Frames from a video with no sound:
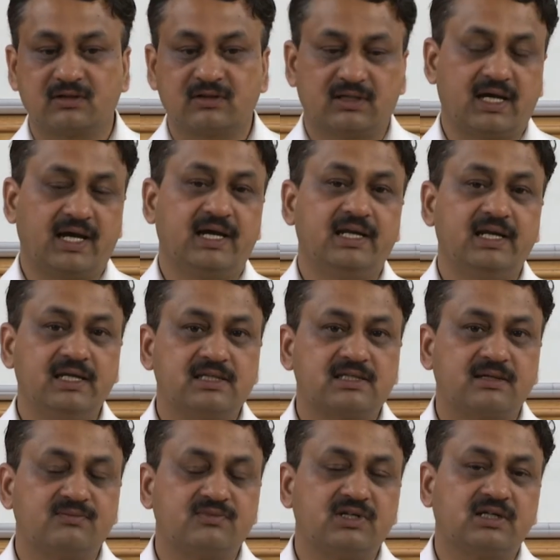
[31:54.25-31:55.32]
highly
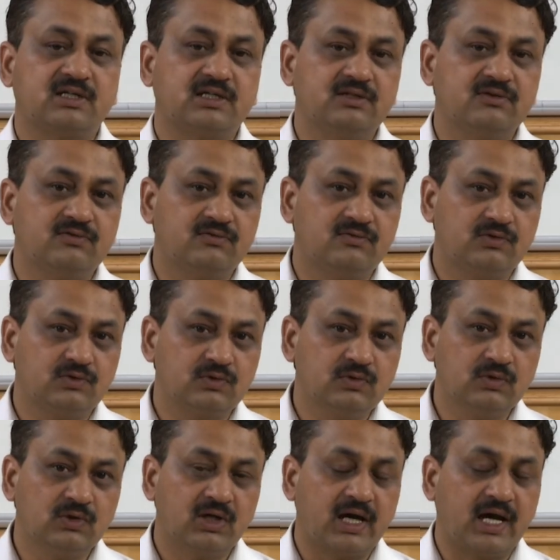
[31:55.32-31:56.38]
subjective
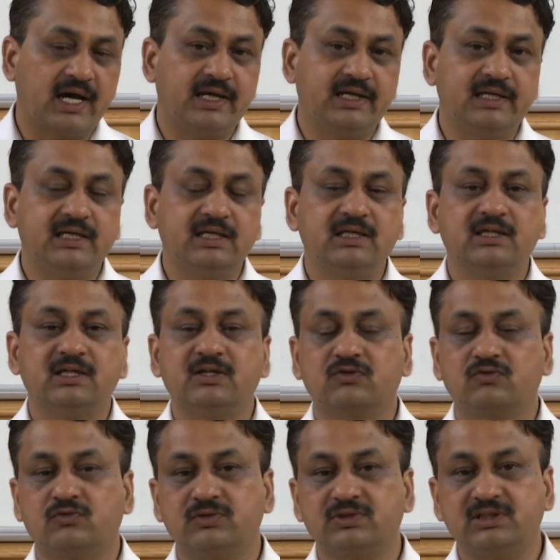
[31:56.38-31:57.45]
to highly
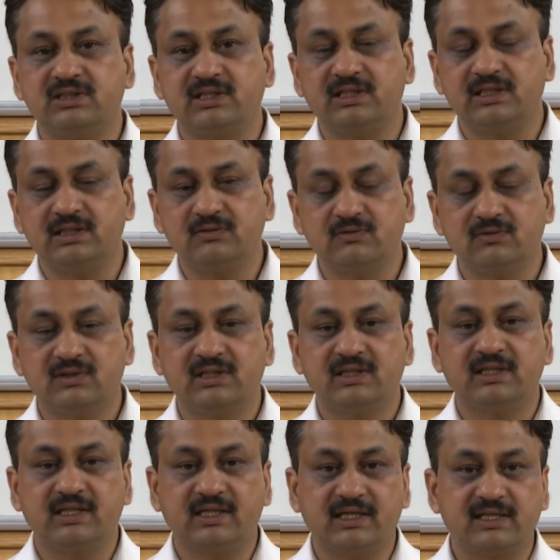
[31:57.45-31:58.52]
quantitative
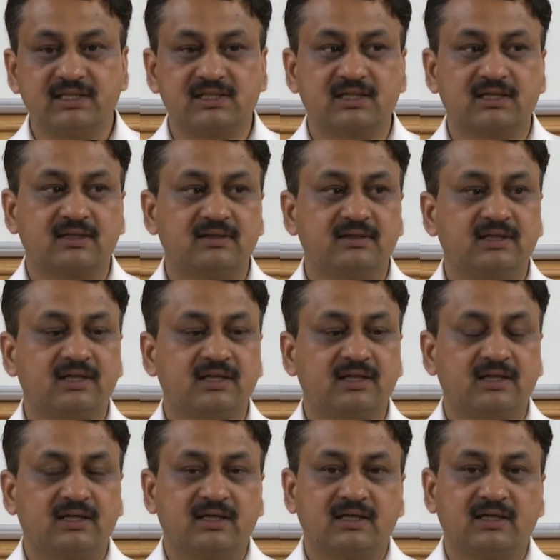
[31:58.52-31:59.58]
in nature.
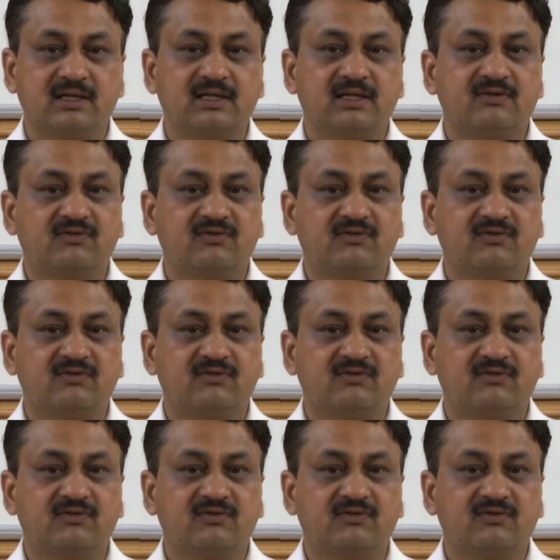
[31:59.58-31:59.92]
In